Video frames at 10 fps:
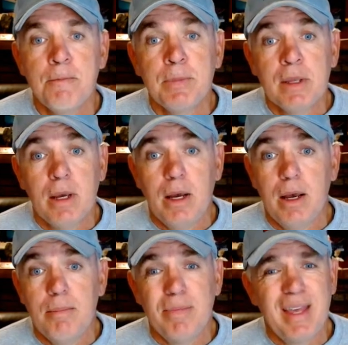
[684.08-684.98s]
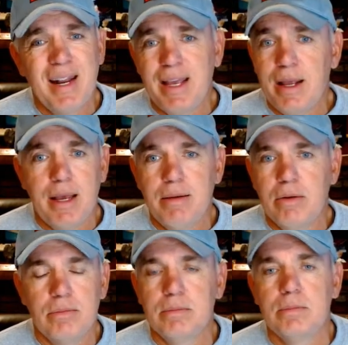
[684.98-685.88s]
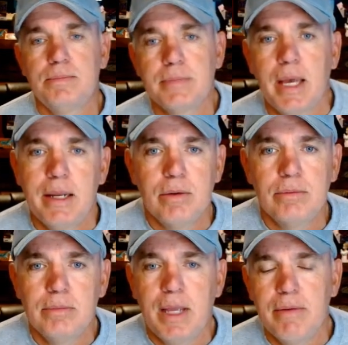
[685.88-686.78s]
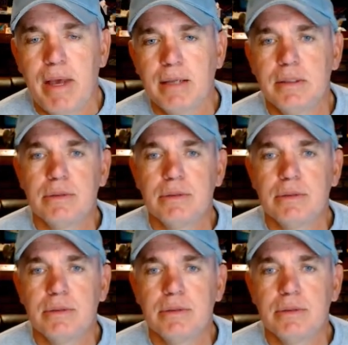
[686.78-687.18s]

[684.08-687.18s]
Um, that I, I don't I don't have access to.